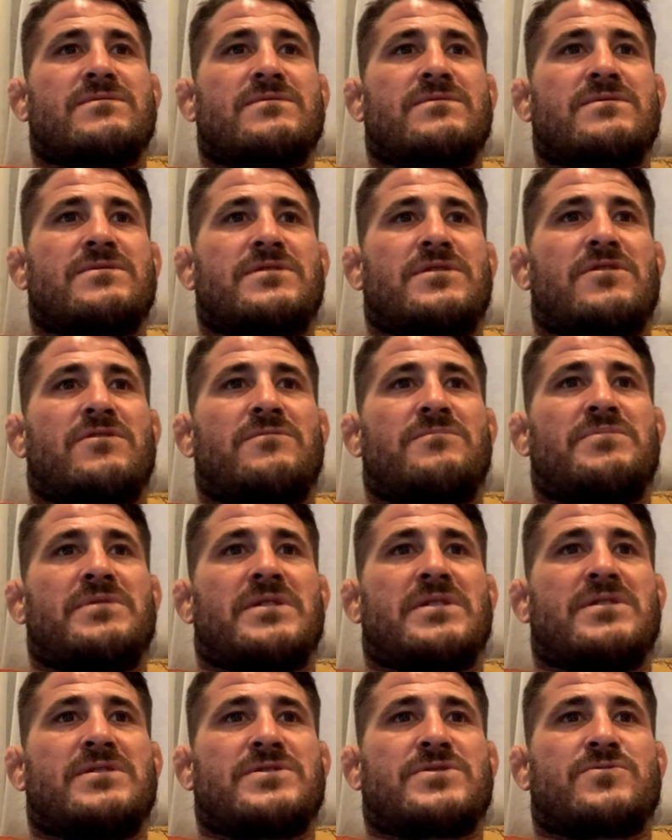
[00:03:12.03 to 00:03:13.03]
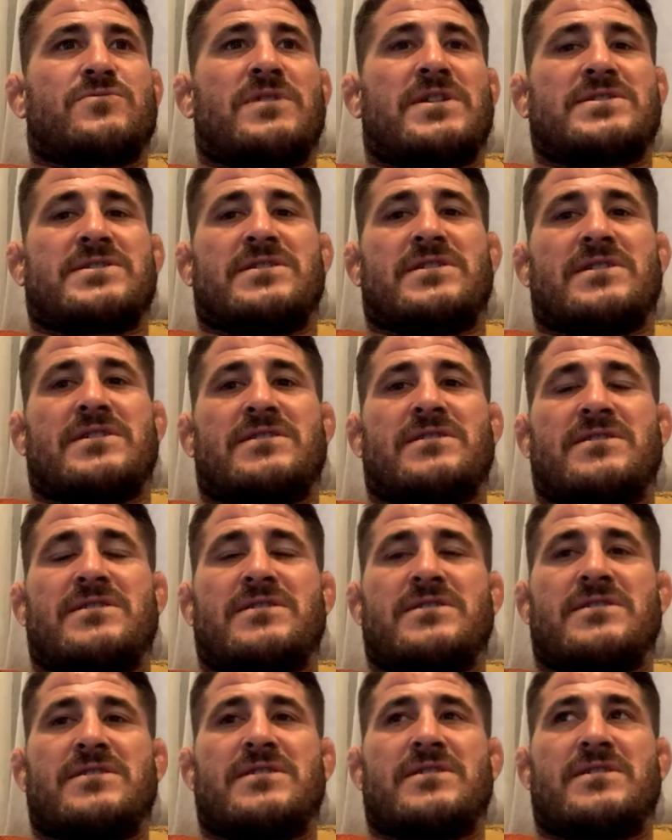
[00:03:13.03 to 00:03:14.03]
you know, because wrestling,
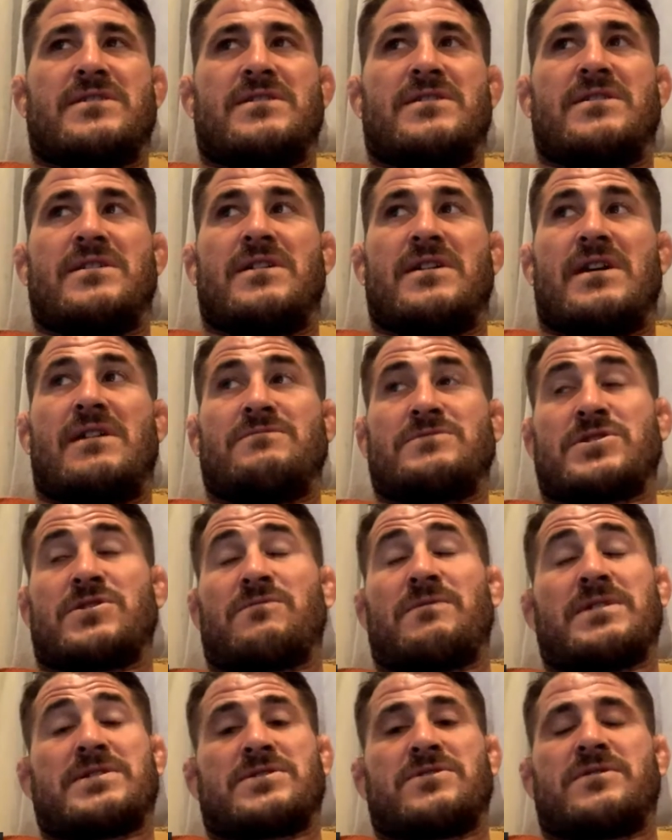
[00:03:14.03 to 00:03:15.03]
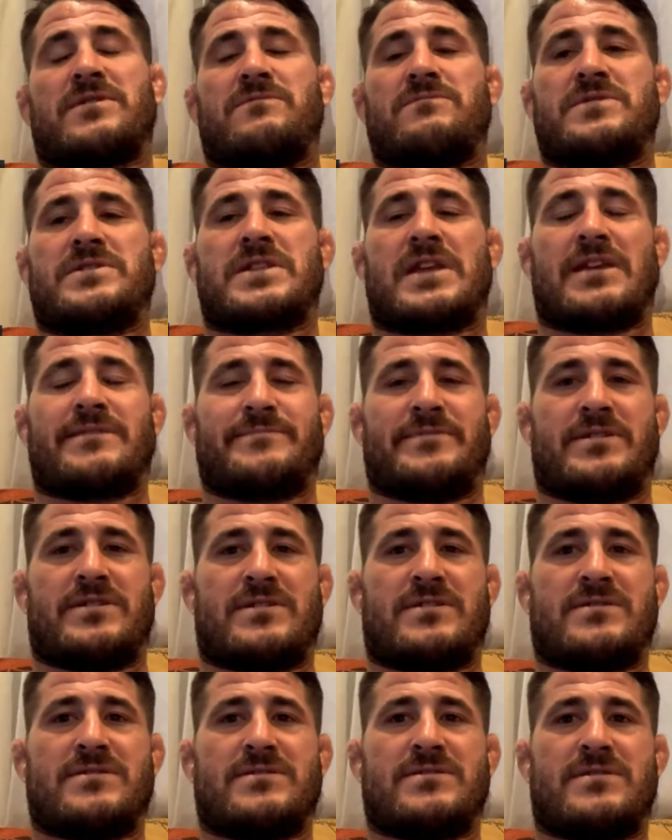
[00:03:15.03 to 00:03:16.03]
I was a wrestler, it would take
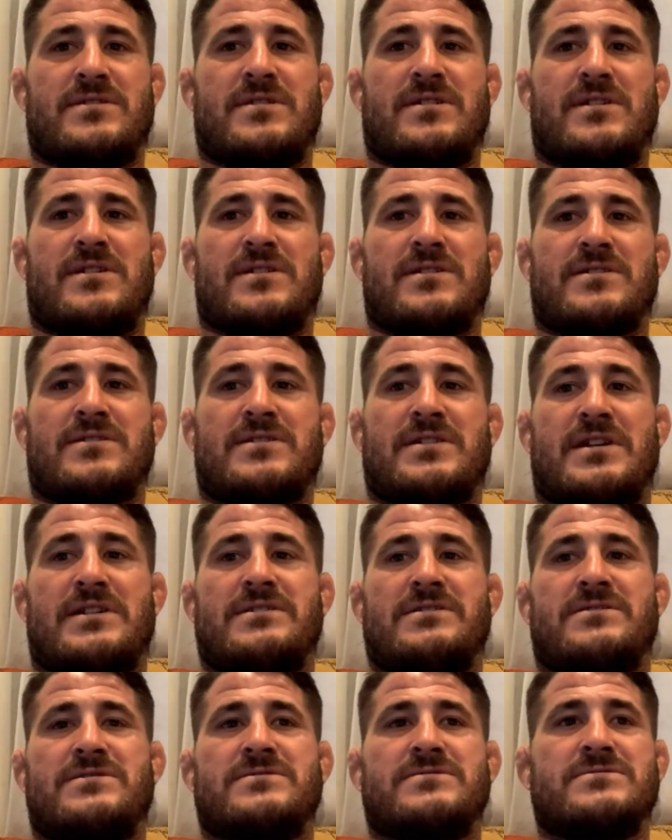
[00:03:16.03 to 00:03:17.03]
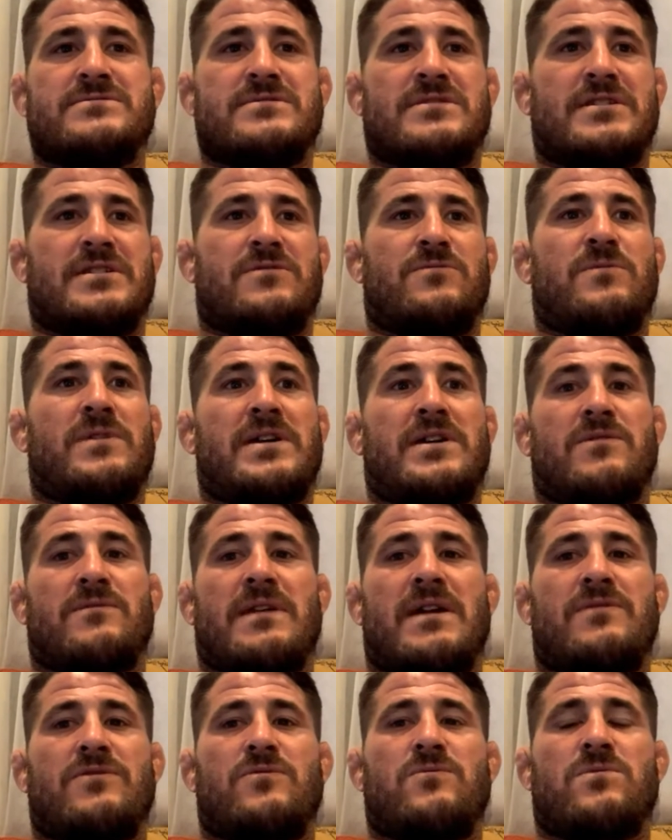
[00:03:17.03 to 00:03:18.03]
me kind of in a way
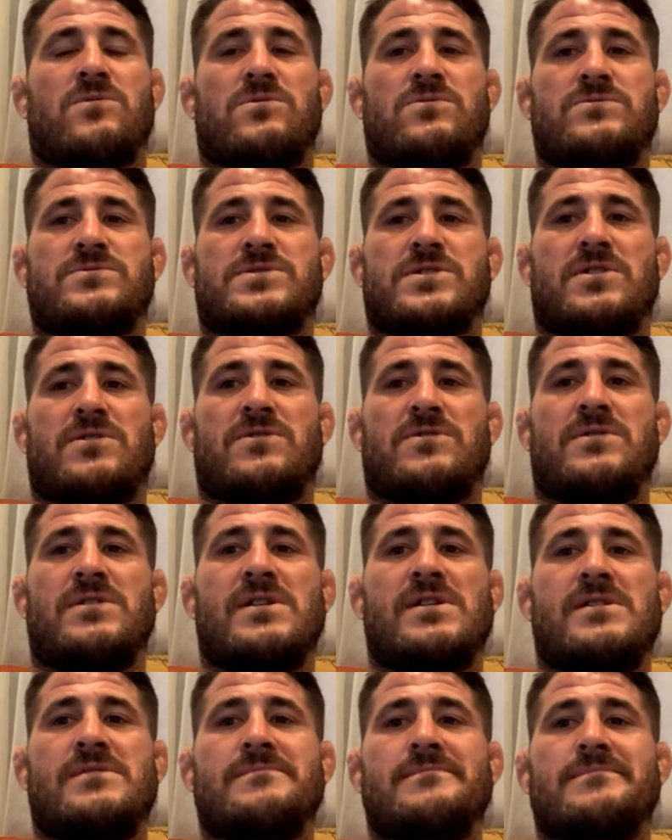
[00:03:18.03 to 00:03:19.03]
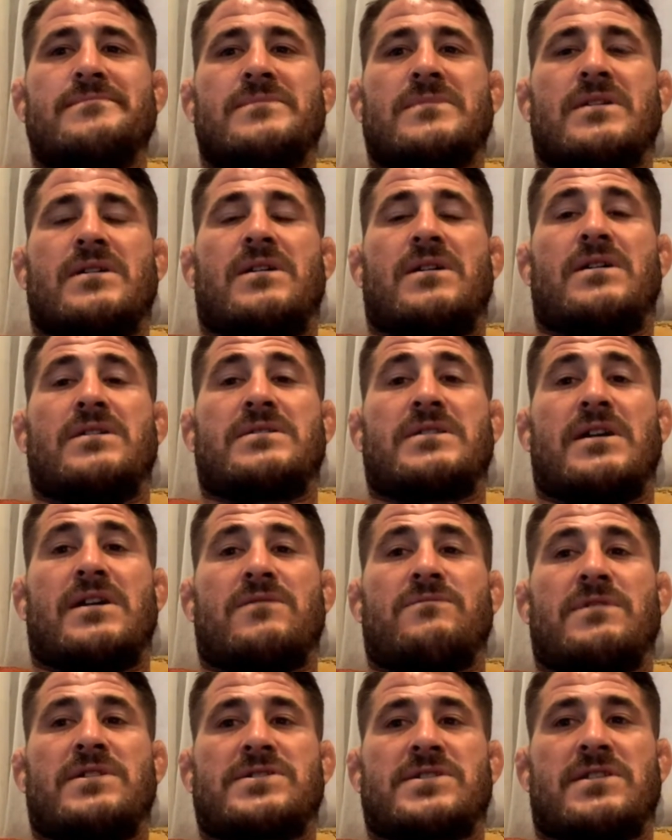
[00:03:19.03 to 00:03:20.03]
around the world. So
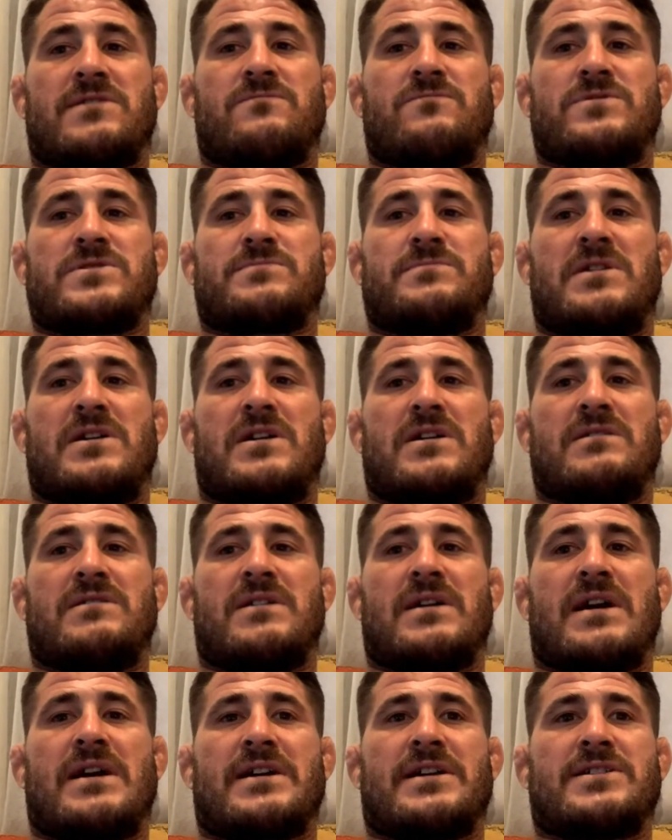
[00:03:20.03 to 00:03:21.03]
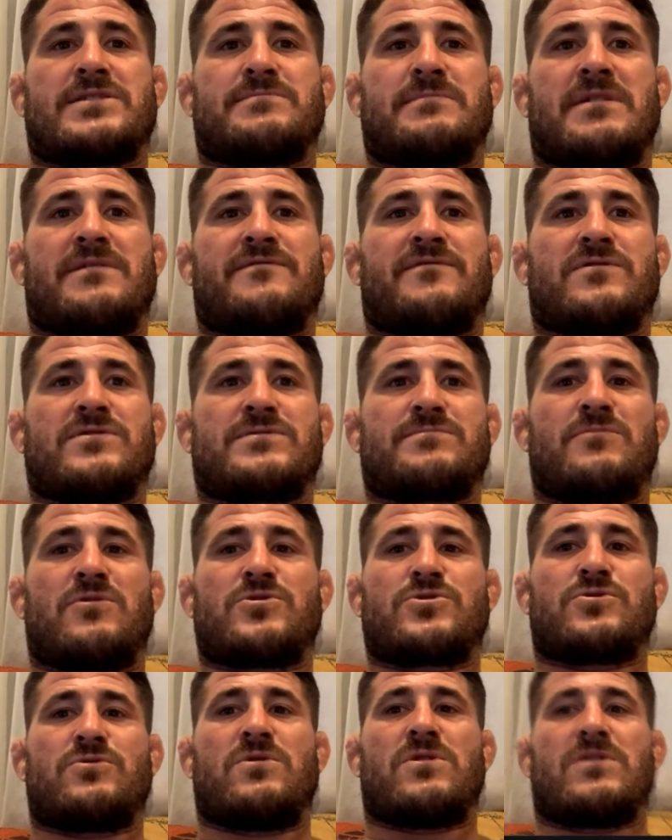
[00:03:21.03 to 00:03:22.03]
wrestling was my first
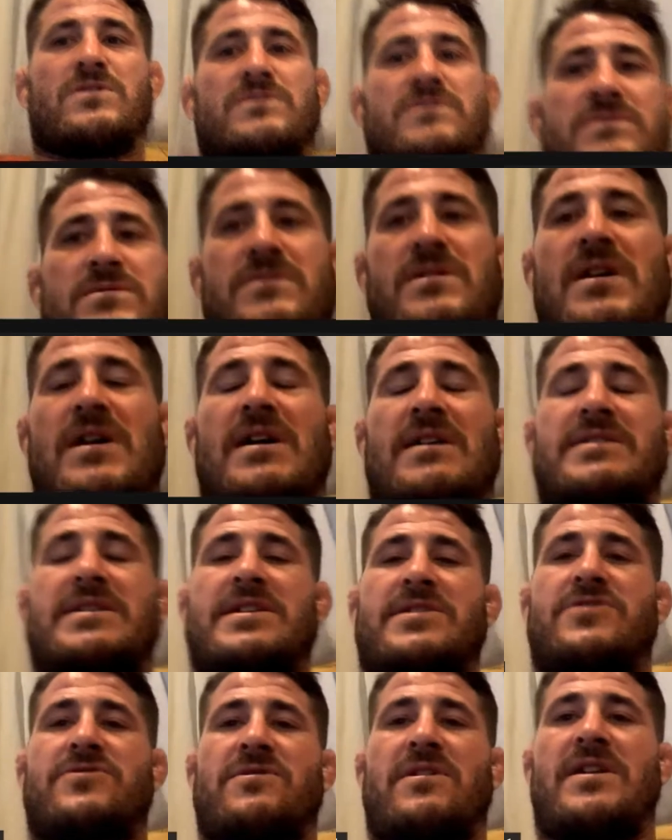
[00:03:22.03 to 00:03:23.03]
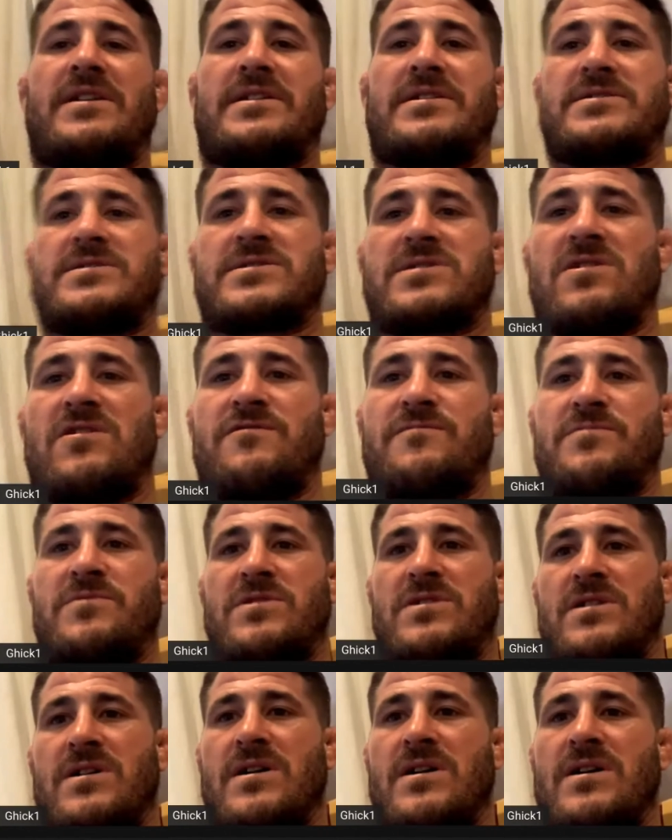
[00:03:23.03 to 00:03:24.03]
martial art, and I did karate and stuff,
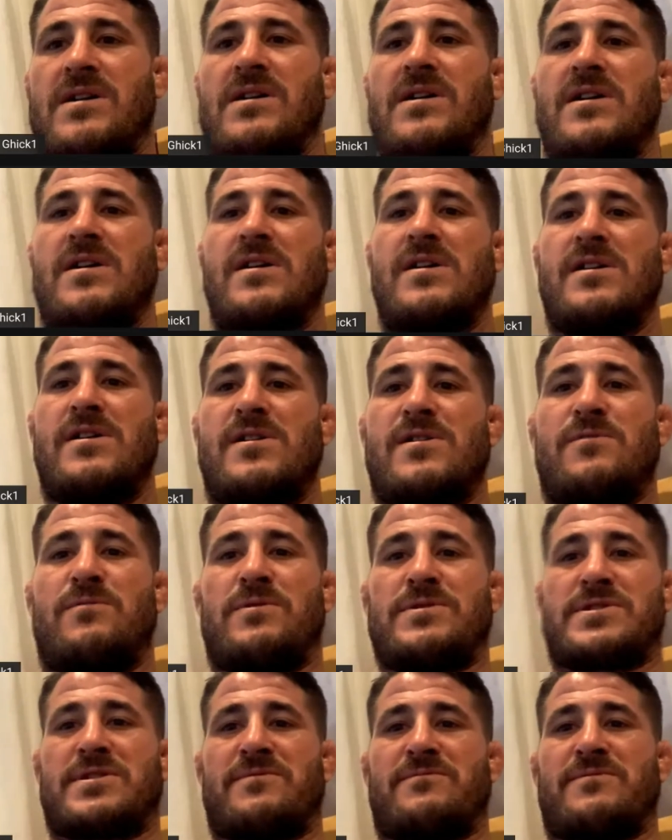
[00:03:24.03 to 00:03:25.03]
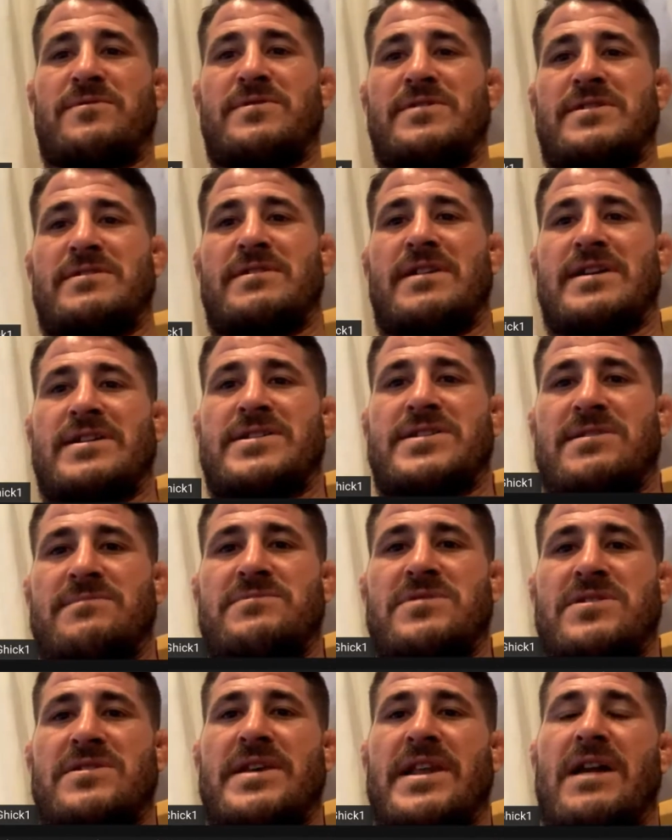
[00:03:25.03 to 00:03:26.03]
but wasn't really like
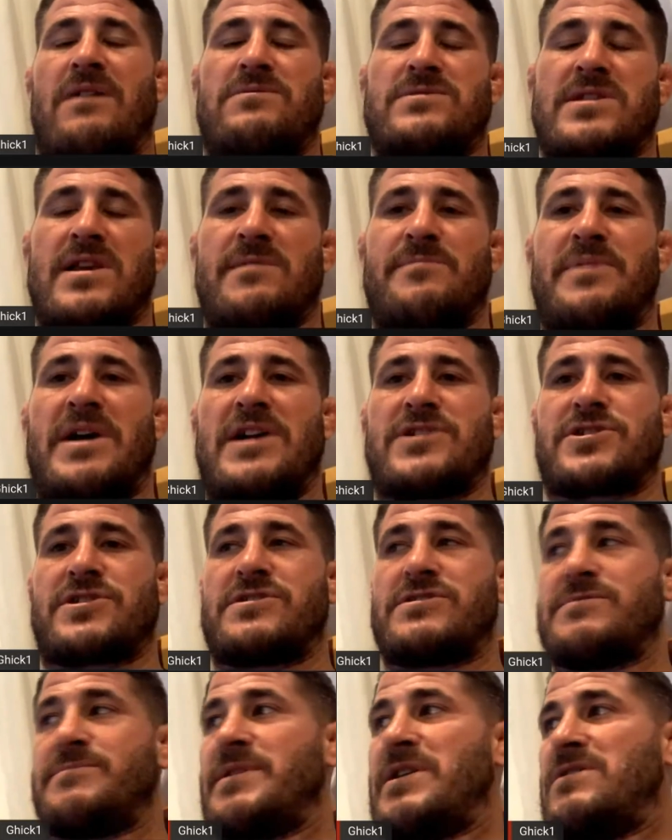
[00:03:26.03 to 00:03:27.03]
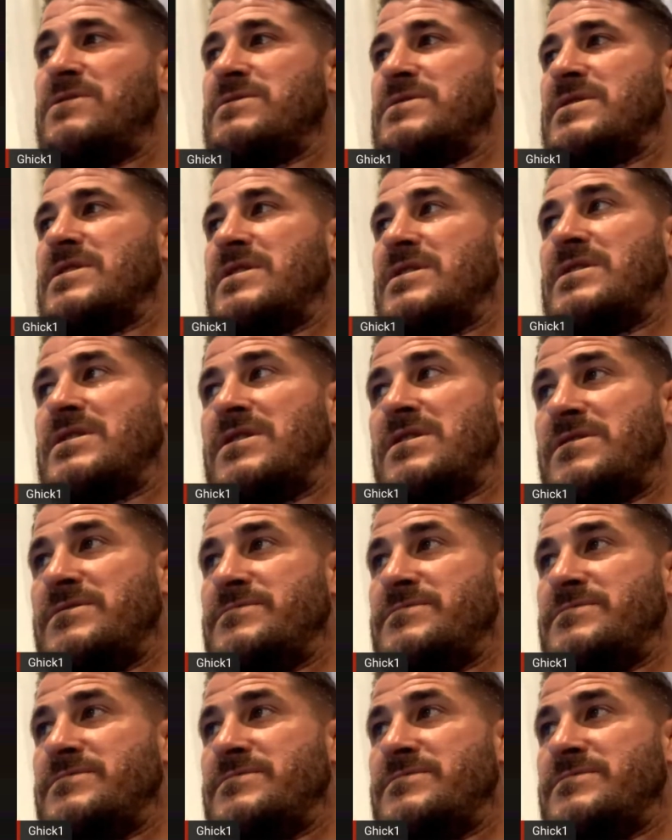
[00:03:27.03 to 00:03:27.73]
something that I was like passionate about. And